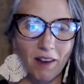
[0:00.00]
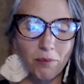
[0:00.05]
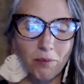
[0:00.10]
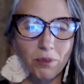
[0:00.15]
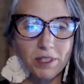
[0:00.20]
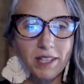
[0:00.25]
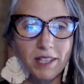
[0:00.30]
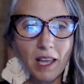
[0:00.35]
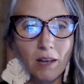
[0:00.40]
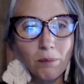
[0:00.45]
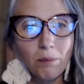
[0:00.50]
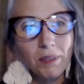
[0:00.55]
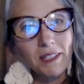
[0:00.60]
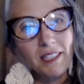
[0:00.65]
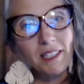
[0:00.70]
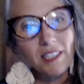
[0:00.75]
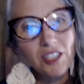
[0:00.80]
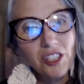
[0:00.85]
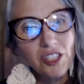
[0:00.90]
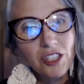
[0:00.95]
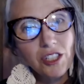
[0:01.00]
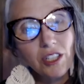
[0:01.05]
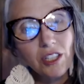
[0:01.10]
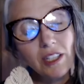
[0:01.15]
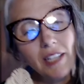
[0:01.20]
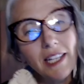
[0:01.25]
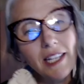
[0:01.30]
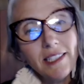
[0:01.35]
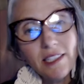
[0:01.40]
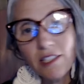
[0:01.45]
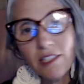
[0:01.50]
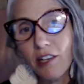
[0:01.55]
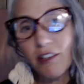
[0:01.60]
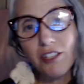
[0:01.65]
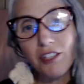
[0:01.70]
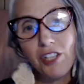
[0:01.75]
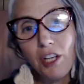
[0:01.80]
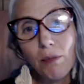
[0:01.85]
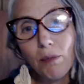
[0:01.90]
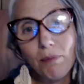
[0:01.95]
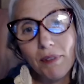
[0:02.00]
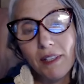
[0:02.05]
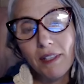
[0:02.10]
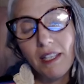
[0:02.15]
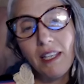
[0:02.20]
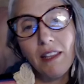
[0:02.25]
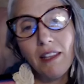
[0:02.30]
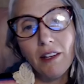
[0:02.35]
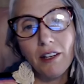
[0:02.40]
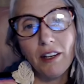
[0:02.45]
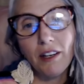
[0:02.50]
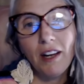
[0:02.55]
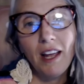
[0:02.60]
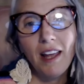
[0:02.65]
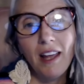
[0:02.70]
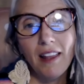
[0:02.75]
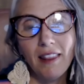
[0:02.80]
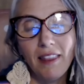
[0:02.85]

5%, but these cleanses aren't cheap either.